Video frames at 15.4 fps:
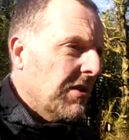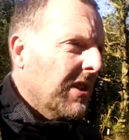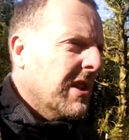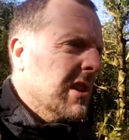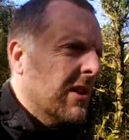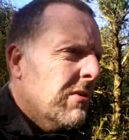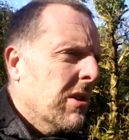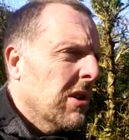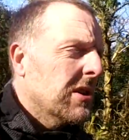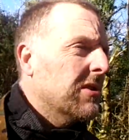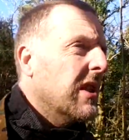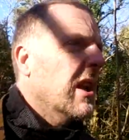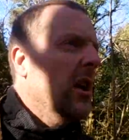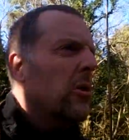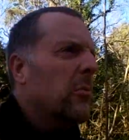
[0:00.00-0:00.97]
I think they're,
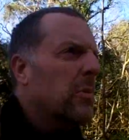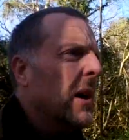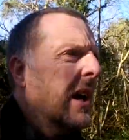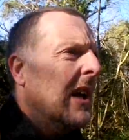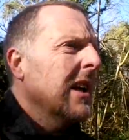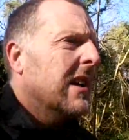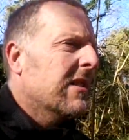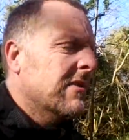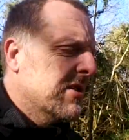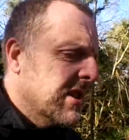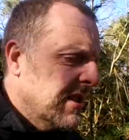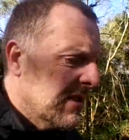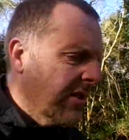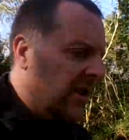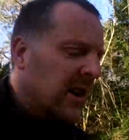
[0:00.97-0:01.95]
are they opaque
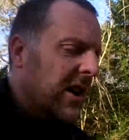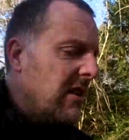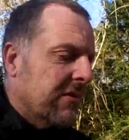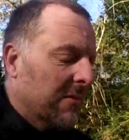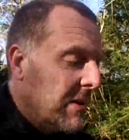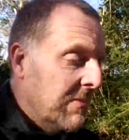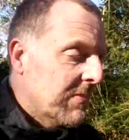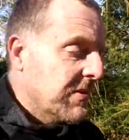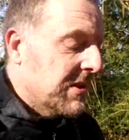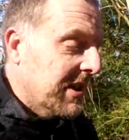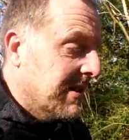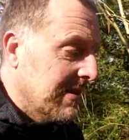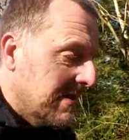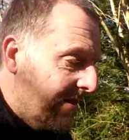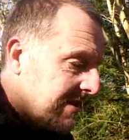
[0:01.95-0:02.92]
teeth? I can't remember
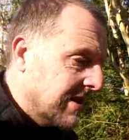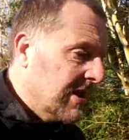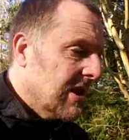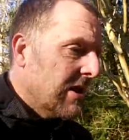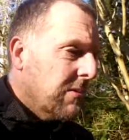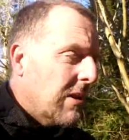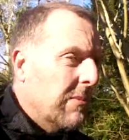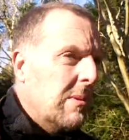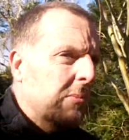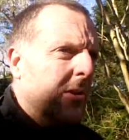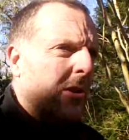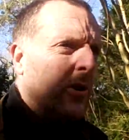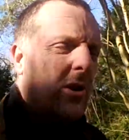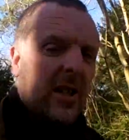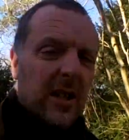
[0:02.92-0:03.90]
now. I
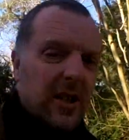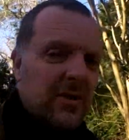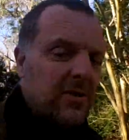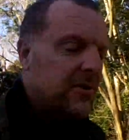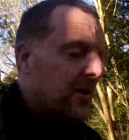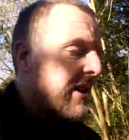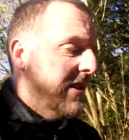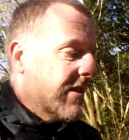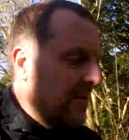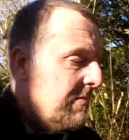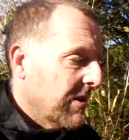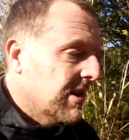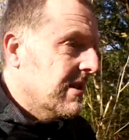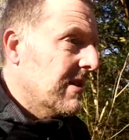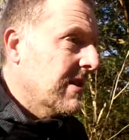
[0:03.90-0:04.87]
remember looking into
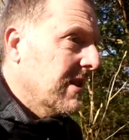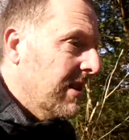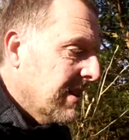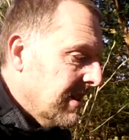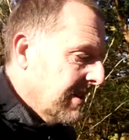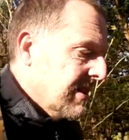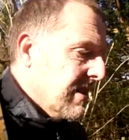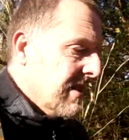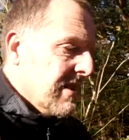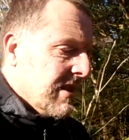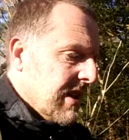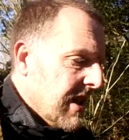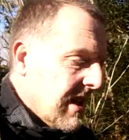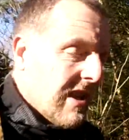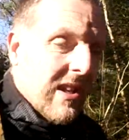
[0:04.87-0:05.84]
it, but
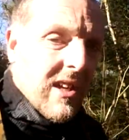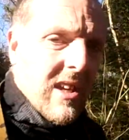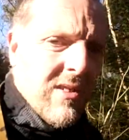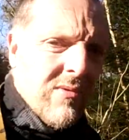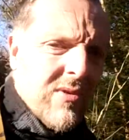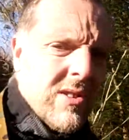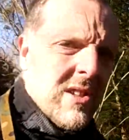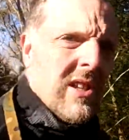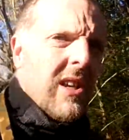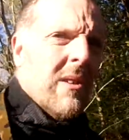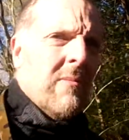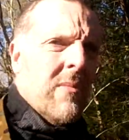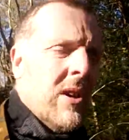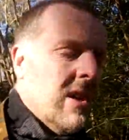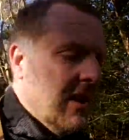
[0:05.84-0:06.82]
even
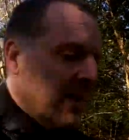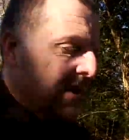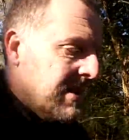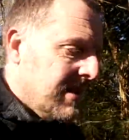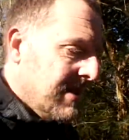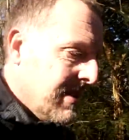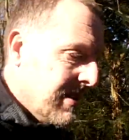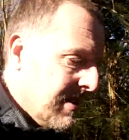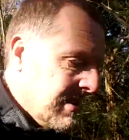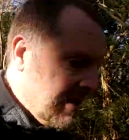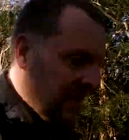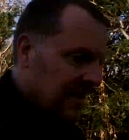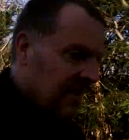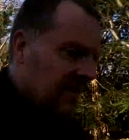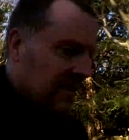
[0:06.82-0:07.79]

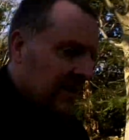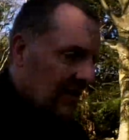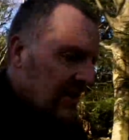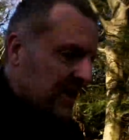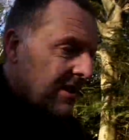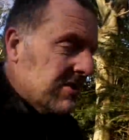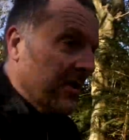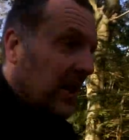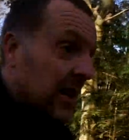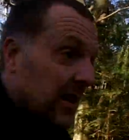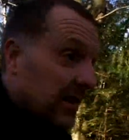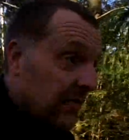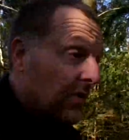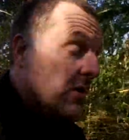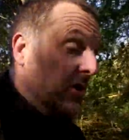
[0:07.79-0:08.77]
um, they say
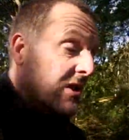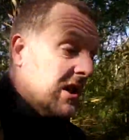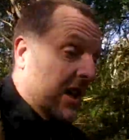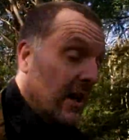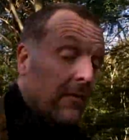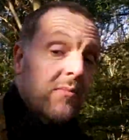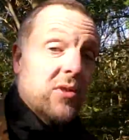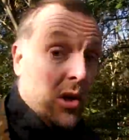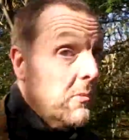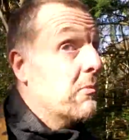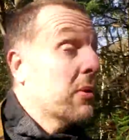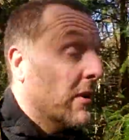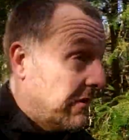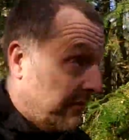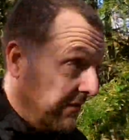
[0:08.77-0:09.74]
if you're going to get them
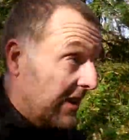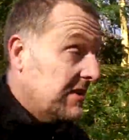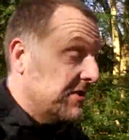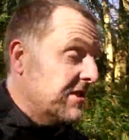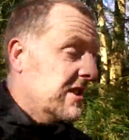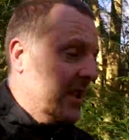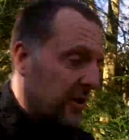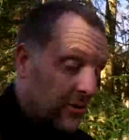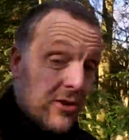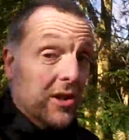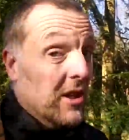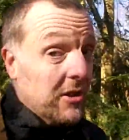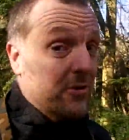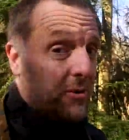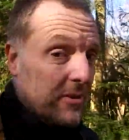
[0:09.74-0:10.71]
done professionally, you
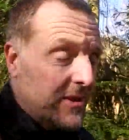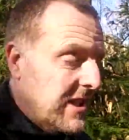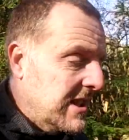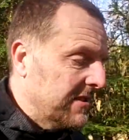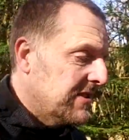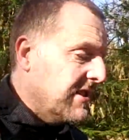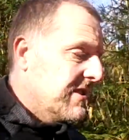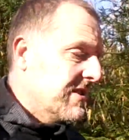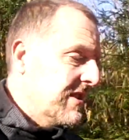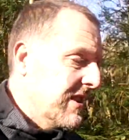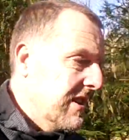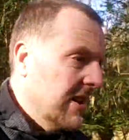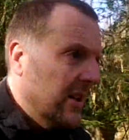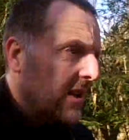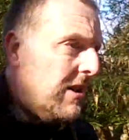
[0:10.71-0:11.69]
should go to a dentist.
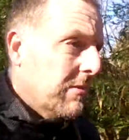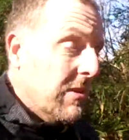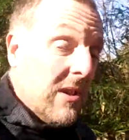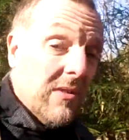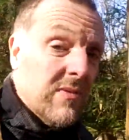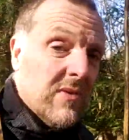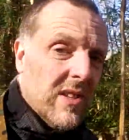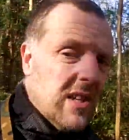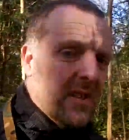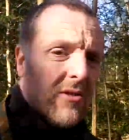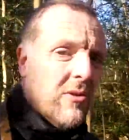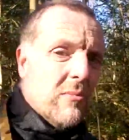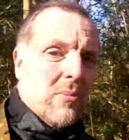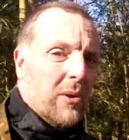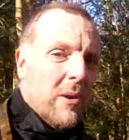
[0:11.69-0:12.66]
But even they're
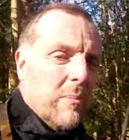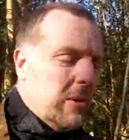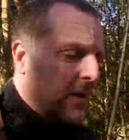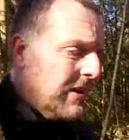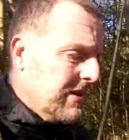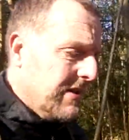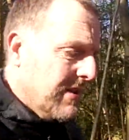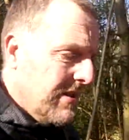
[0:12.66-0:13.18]
not proper.